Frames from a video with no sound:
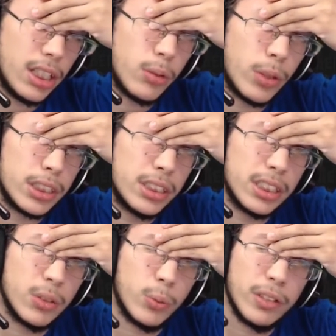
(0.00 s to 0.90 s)

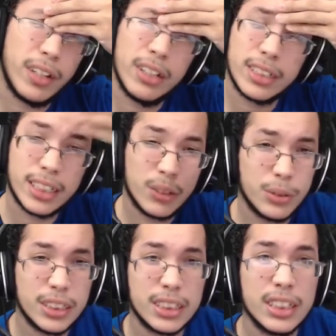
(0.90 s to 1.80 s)
Washington Weaviles, I think it
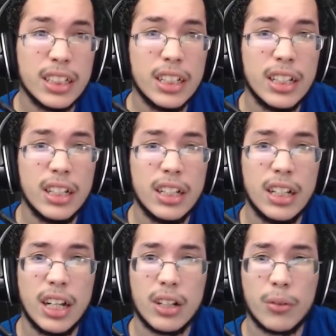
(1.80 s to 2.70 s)
was.
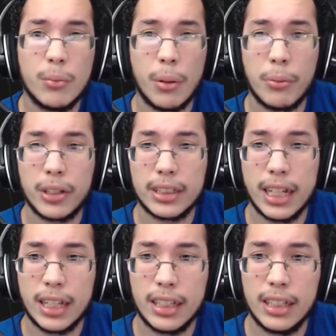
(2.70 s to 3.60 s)
I don't remember
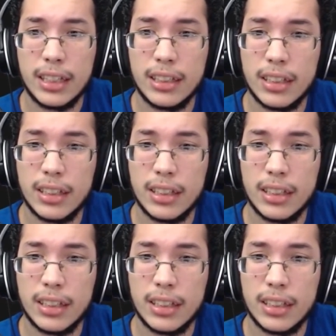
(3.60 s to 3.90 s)
exactly.